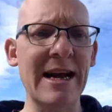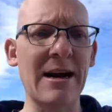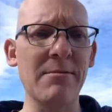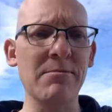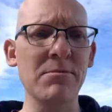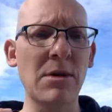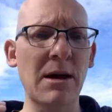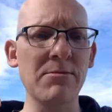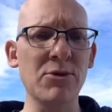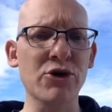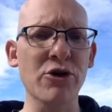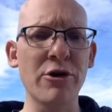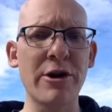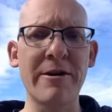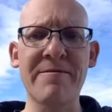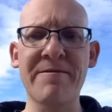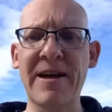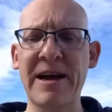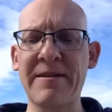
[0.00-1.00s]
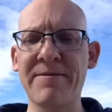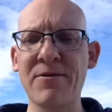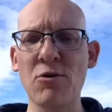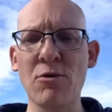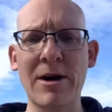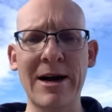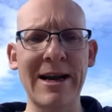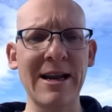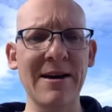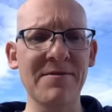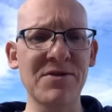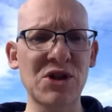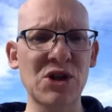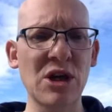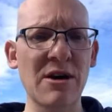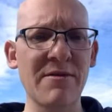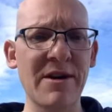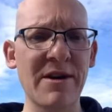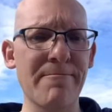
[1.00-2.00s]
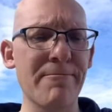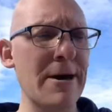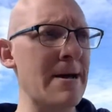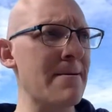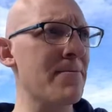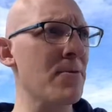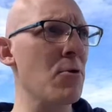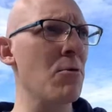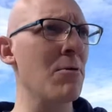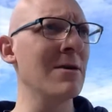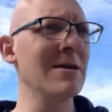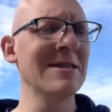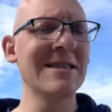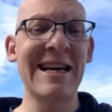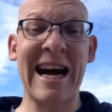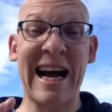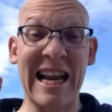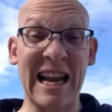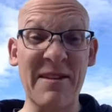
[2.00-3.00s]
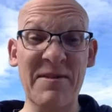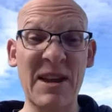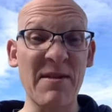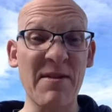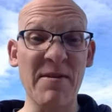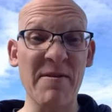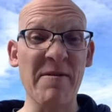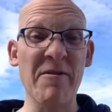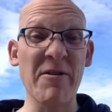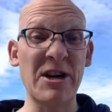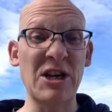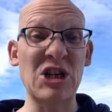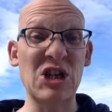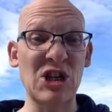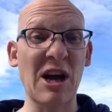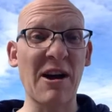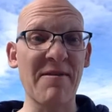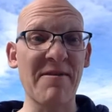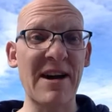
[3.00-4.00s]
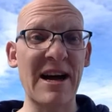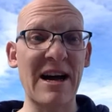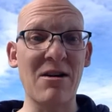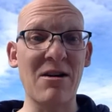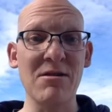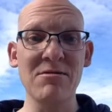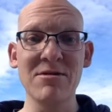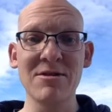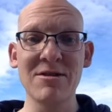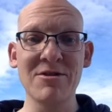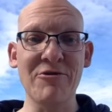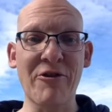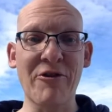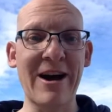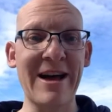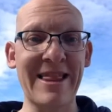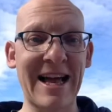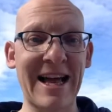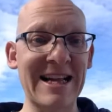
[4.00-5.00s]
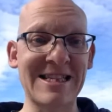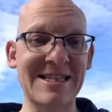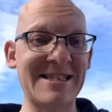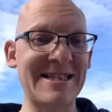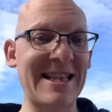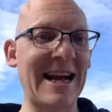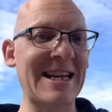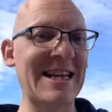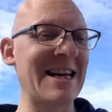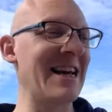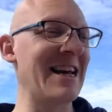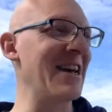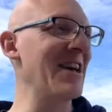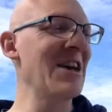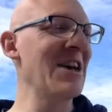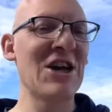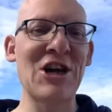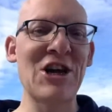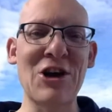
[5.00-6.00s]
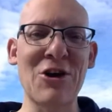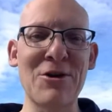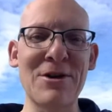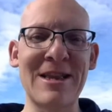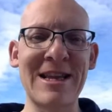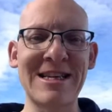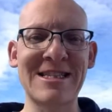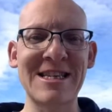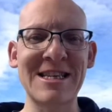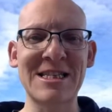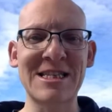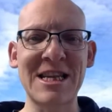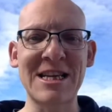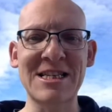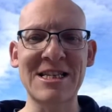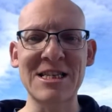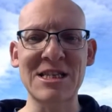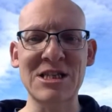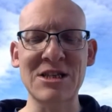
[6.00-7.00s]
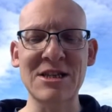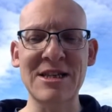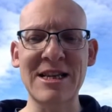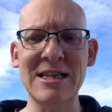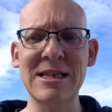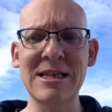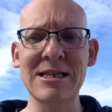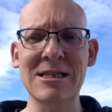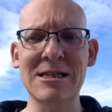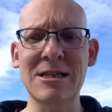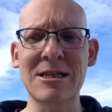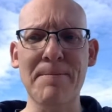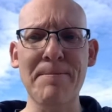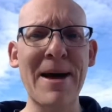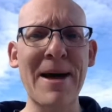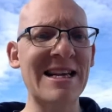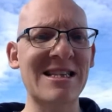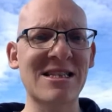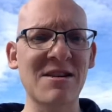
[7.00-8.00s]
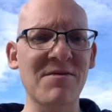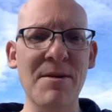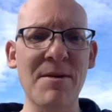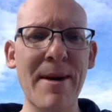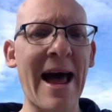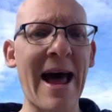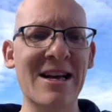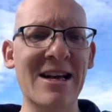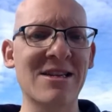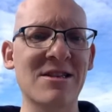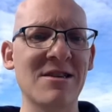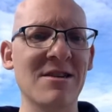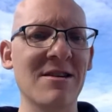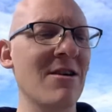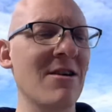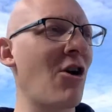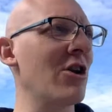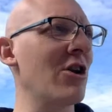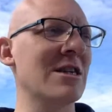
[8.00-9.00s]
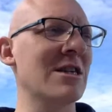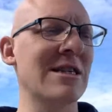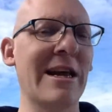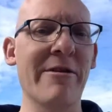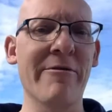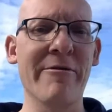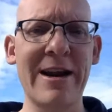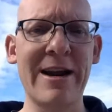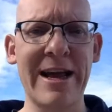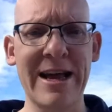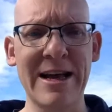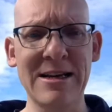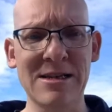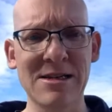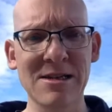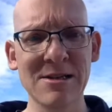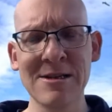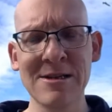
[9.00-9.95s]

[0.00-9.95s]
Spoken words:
I'm truly thankful. I love serving people. I love giving free stuff out. Right, that you know, this is the best of the best. Honestly, it really is.